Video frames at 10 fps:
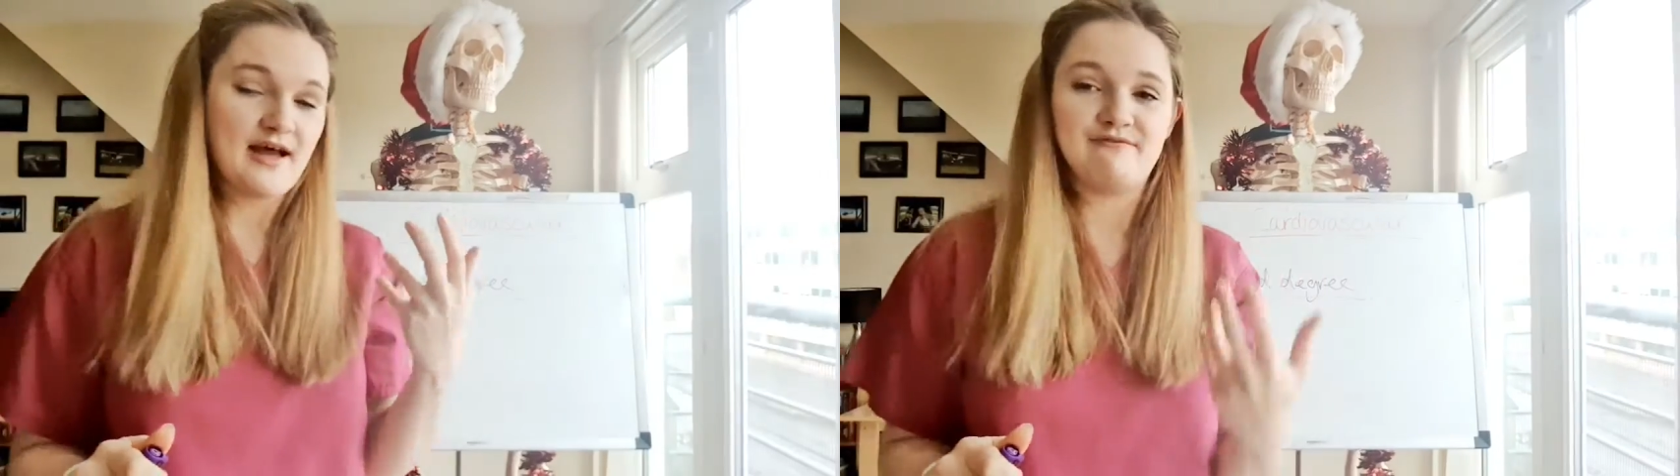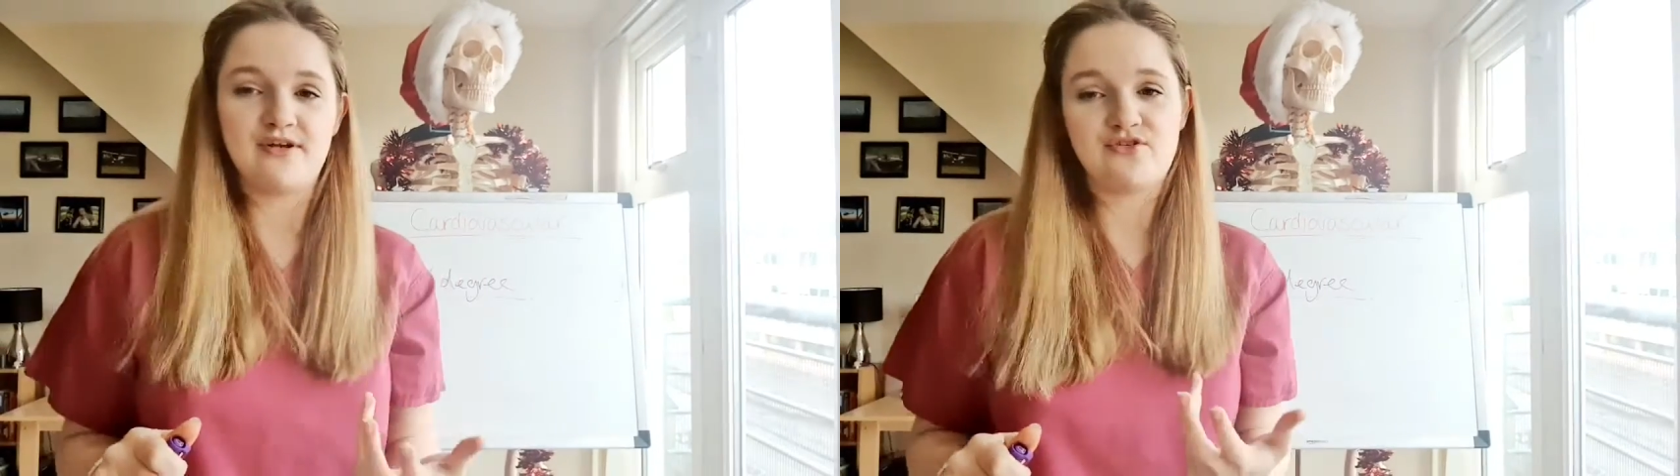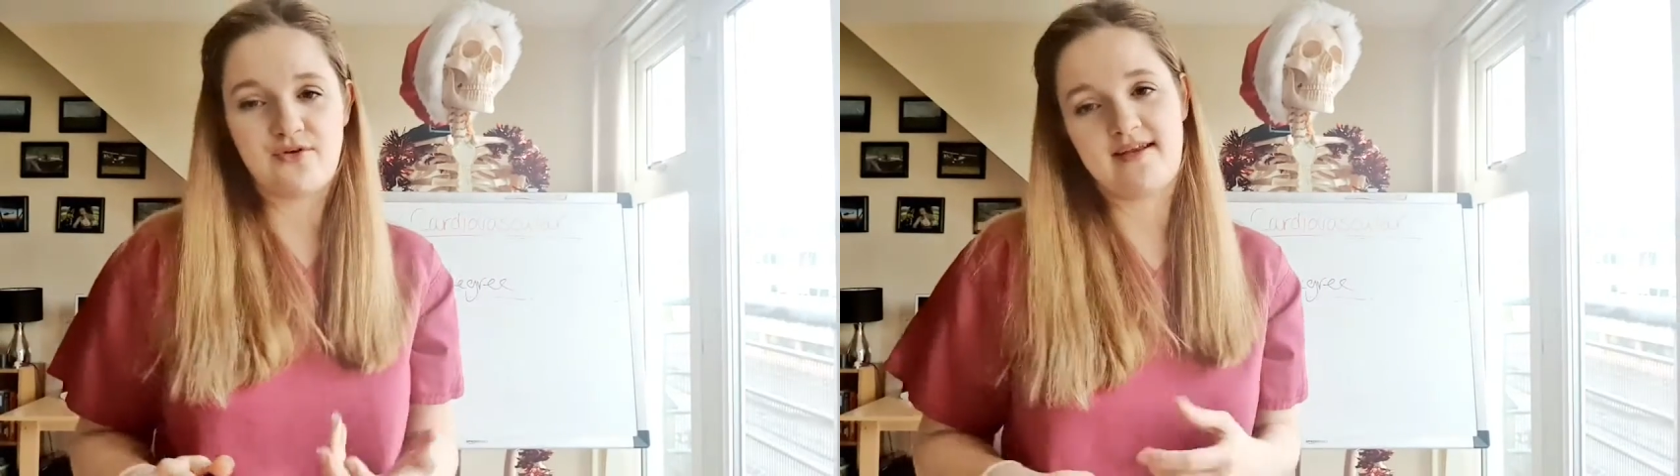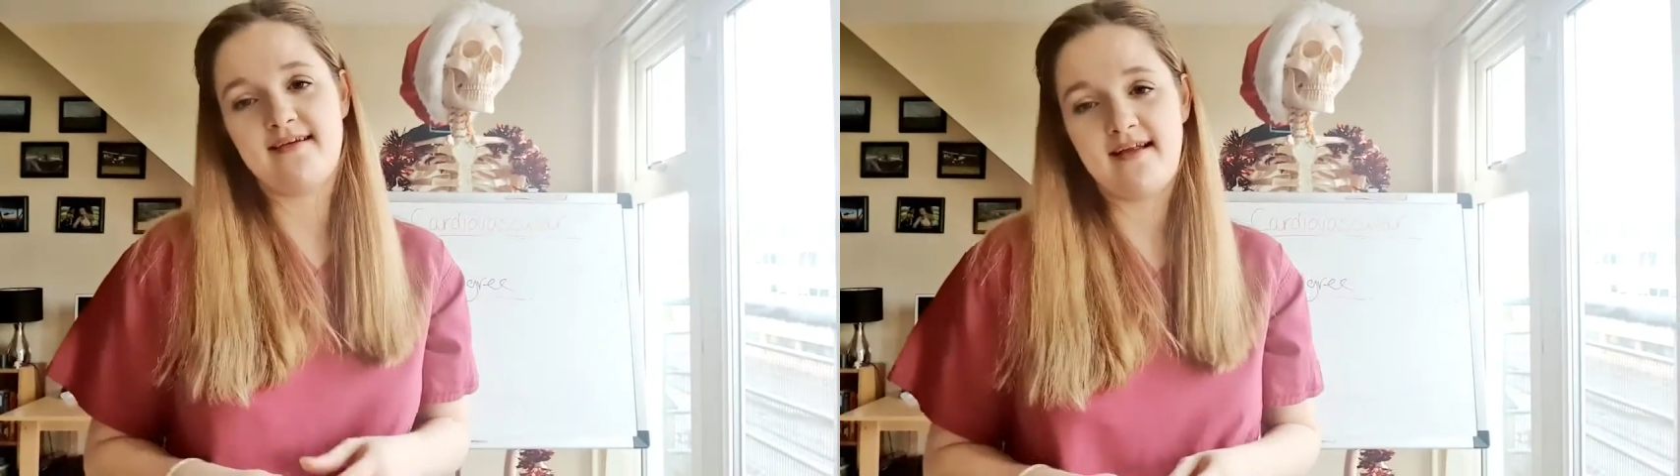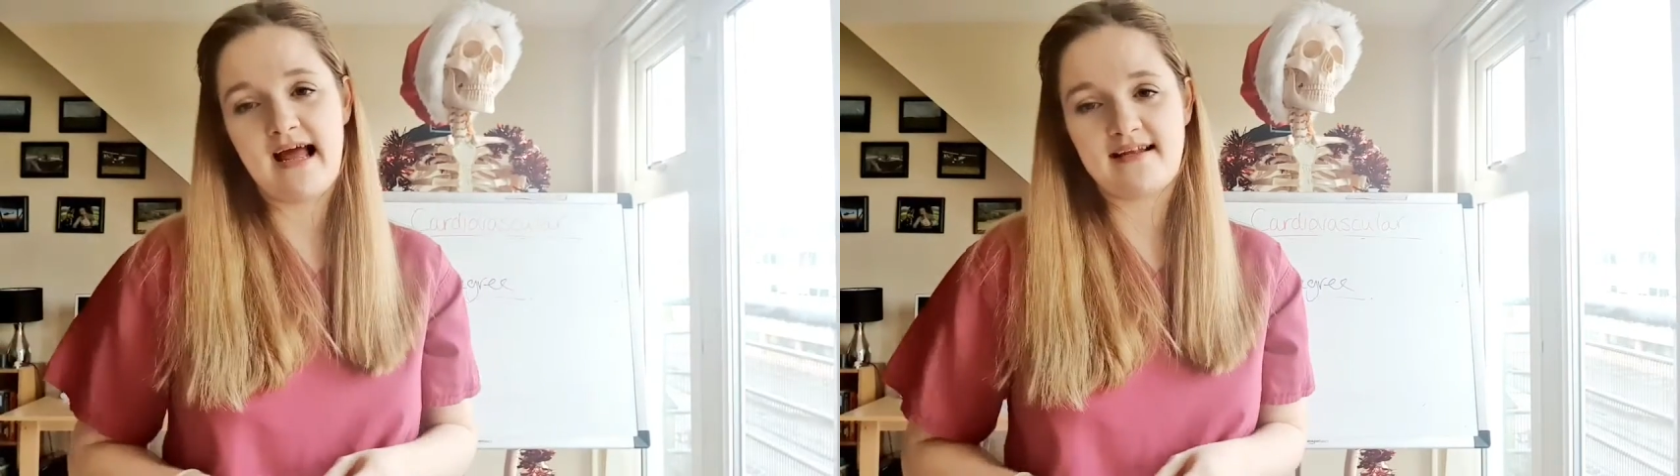ventricular
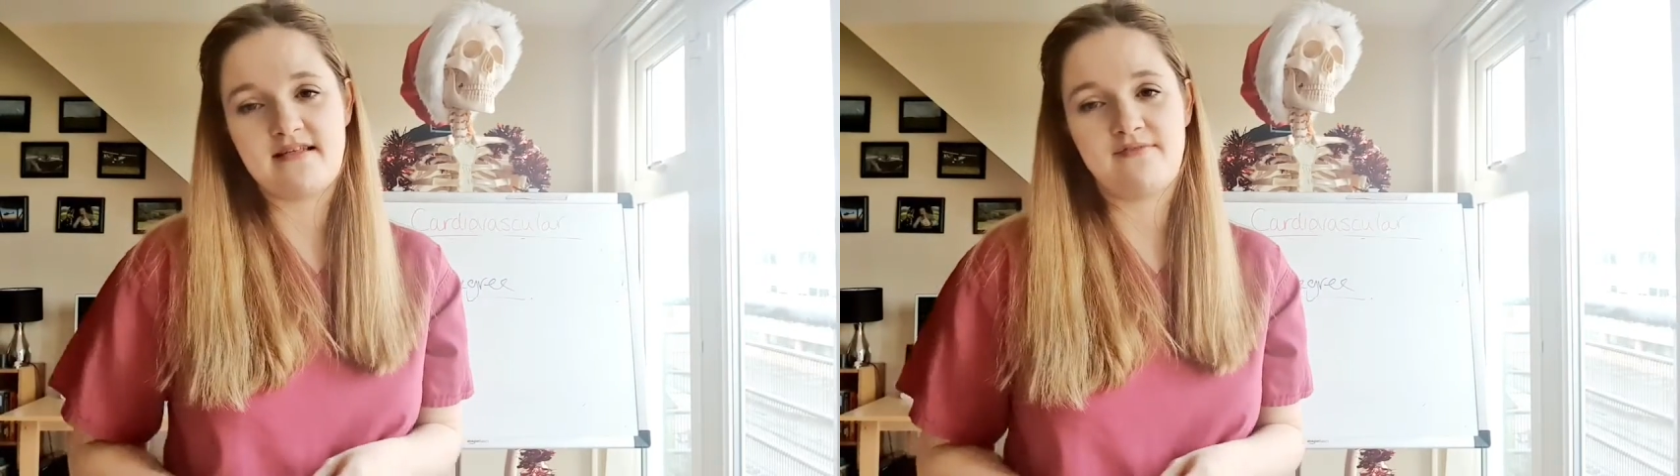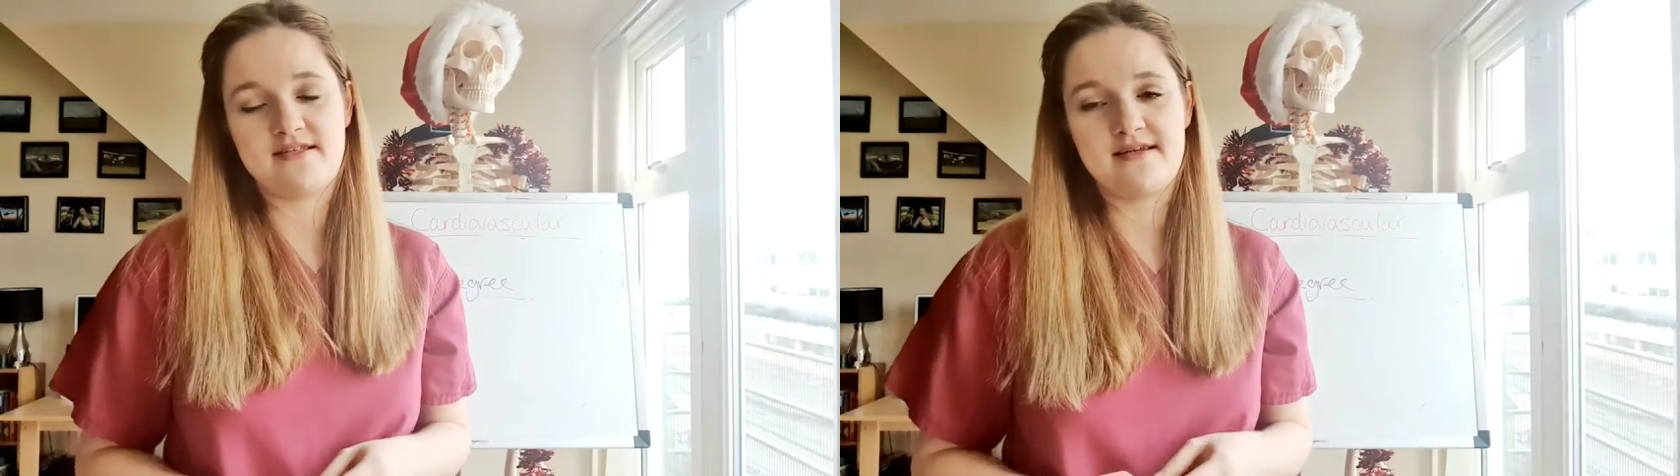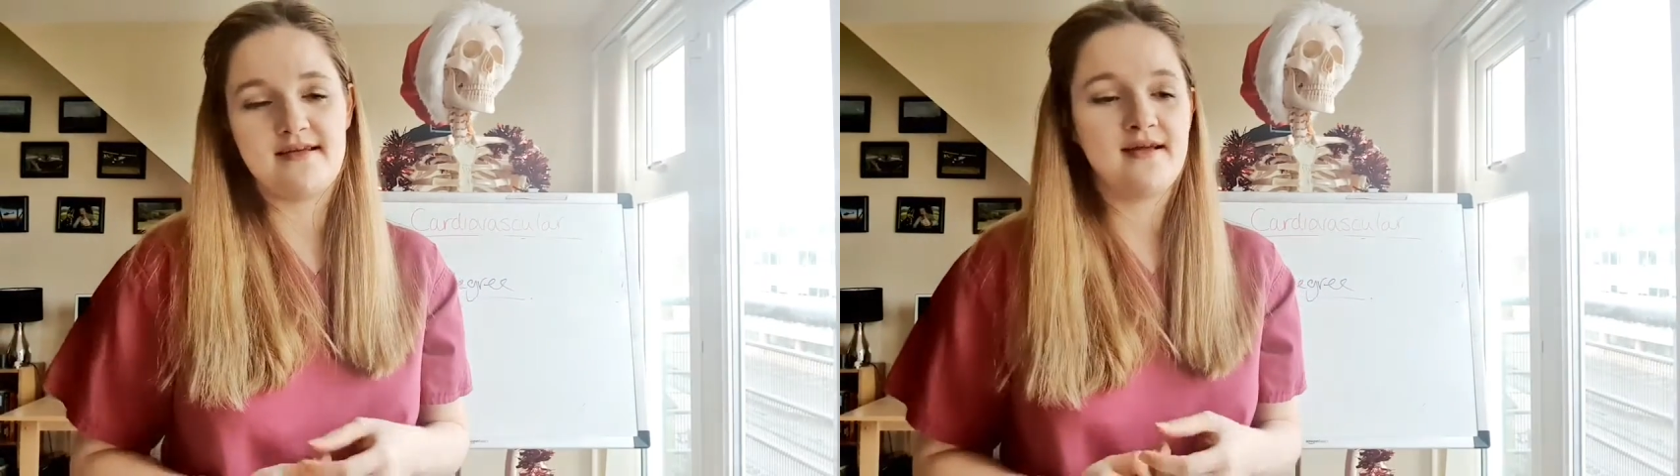activity.